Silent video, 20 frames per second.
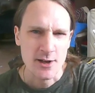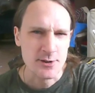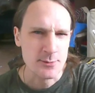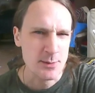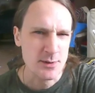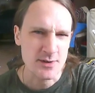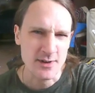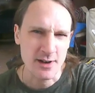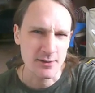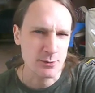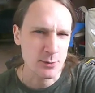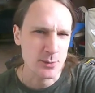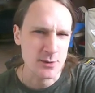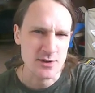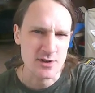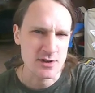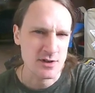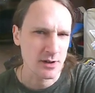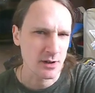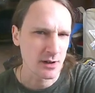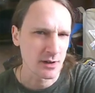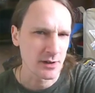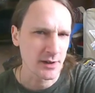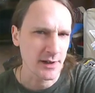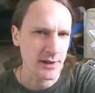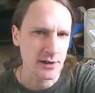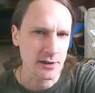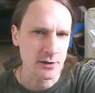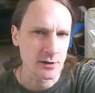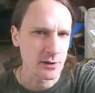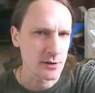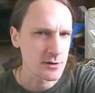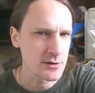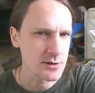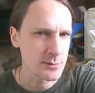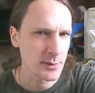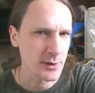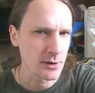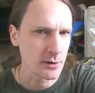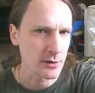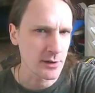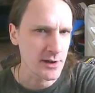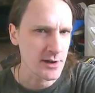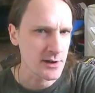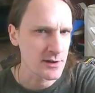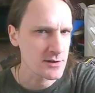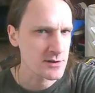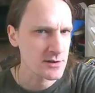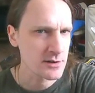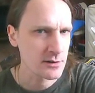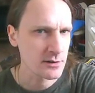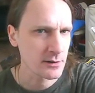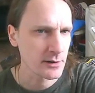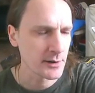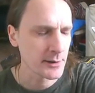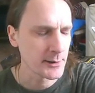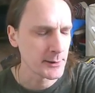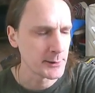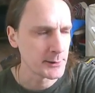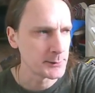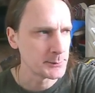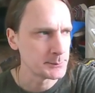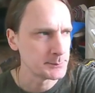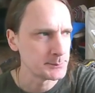I suppose everyone's a target, to be honest. I